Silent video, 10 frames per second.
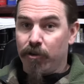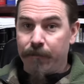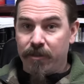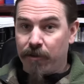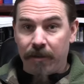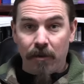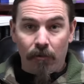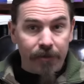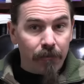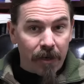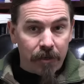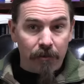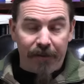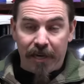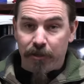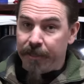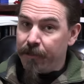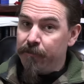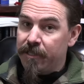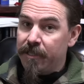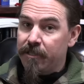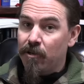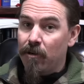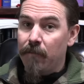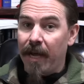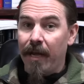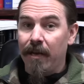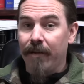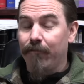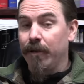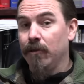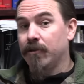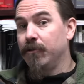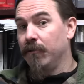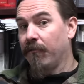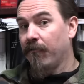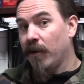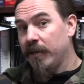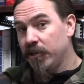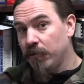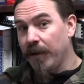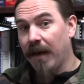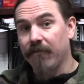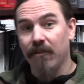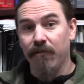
Germans are not the only one to have actually used this term, and if we look to the French, we have the